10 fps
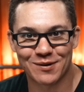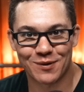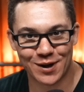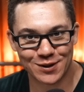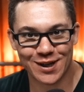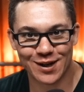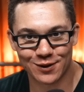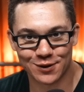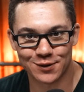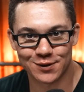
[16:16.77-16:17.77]
What do you stand to
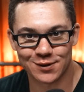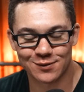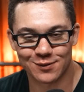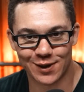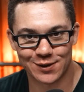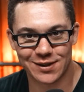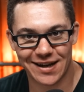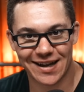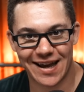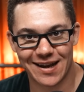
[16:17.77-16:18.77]
lose? What do you
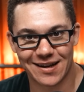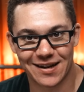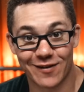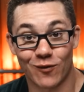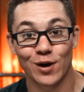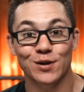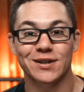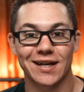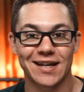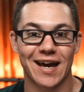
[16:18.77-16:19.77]
stand to gain? If what you
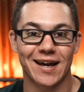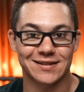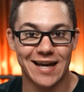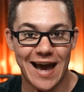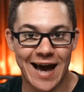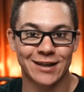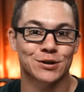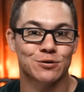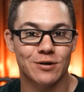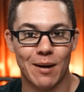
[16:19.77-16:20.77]
stand to gain is
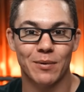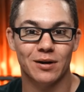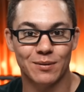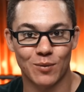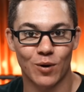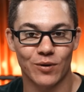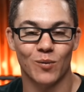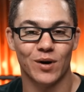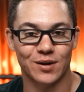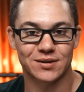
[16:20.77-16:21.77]
astronomically more
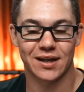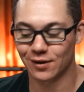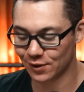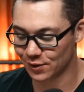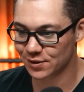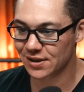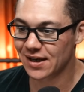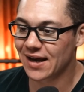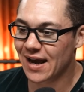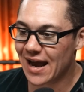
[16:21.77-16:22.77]
than what you stand to lose,
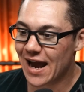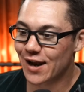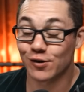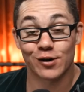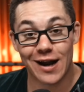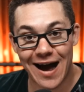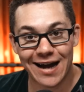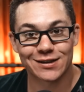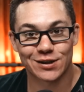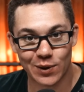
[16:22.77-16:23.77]
and you're
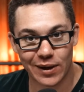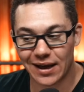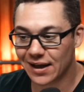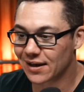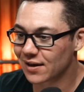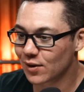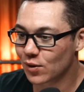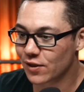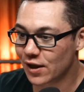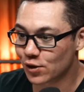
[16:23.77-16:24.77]
not doing it,
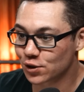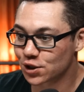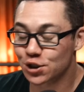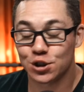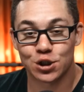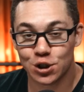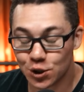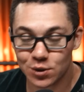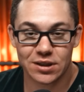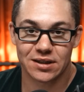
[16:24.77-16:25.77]
then you're just
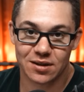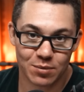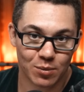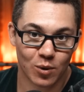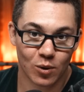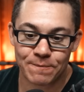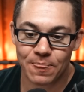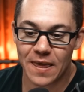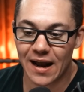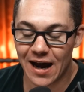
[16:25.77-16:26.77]
choosing to be poor.
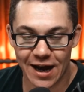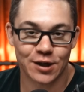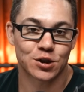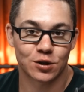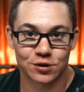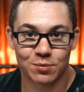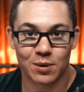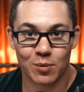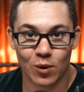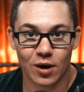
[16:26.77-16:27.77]
And I chose to
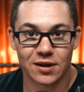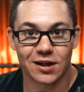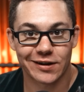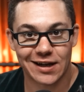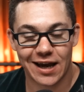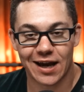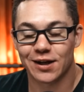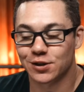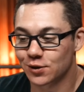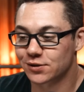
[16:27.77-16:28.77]
be poor until the day I
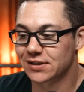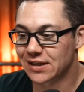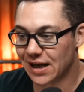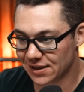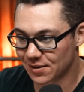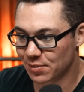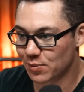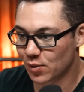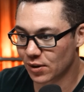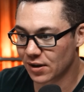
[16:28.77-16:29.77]
chose not to be
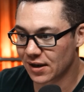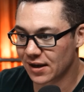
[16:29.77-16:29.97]
poor.